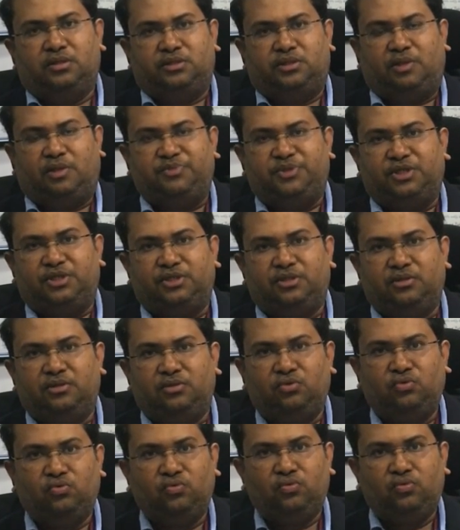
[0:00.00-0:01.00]

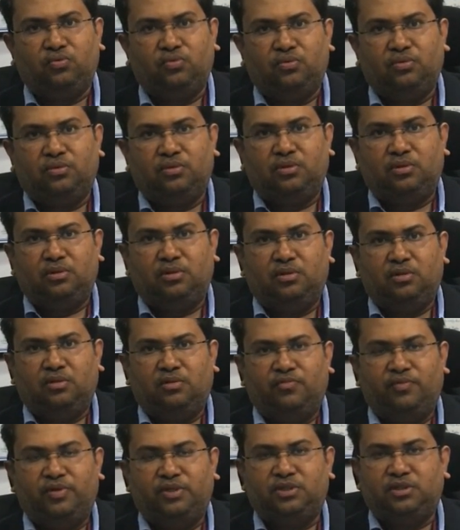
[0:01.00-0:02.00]
Subsection 2,
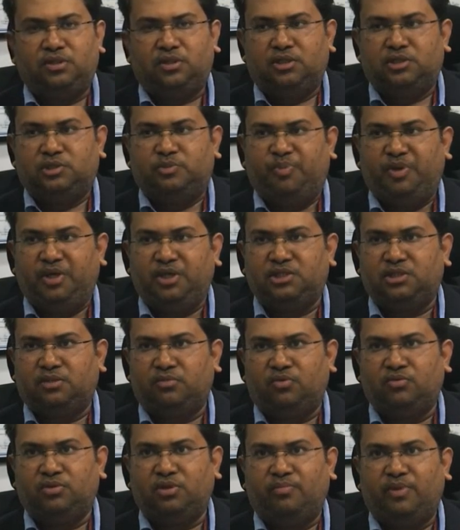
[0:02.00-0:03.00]
which speaks
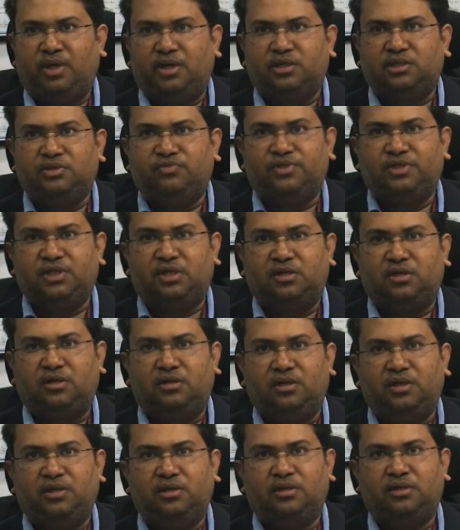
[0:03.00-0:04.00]
about the matters which are
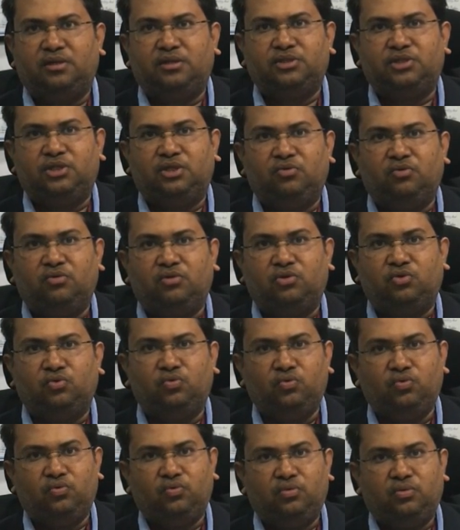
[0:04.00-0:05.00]
contained under schedule
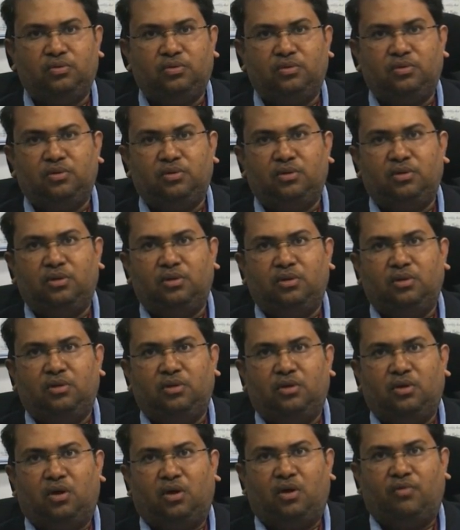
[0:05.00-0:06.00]
2
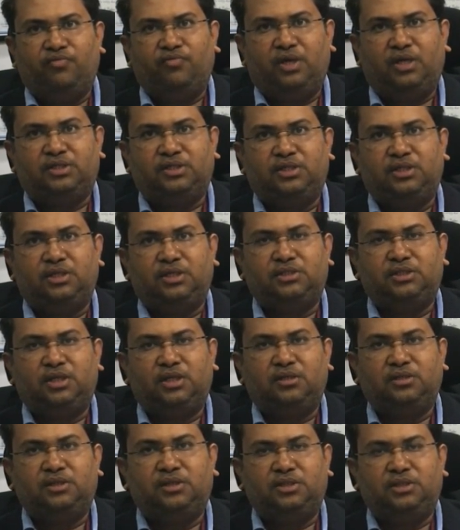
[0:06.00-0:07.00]
of the
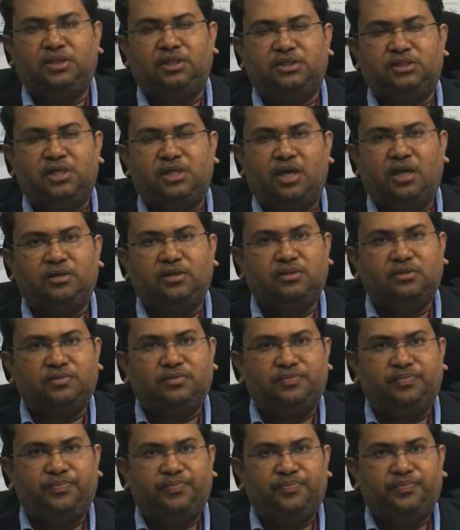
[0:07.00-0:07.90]
SGST and CGST Act.